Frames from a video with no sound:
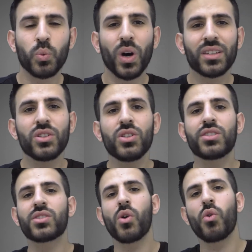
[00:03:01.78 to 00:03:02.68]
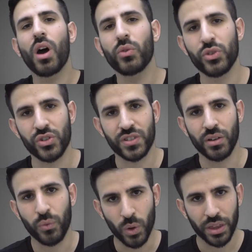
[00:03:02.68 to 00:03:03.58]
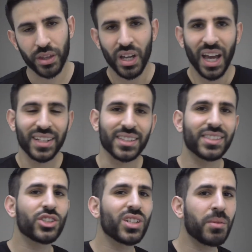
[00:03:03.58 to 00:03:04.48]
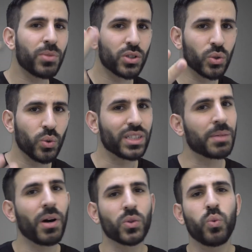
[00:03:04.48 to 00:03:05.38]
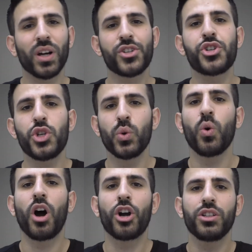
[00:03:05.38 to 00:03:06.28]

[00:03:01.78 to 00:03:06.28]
what do you surround yourself with. And decision number 2 is about what you are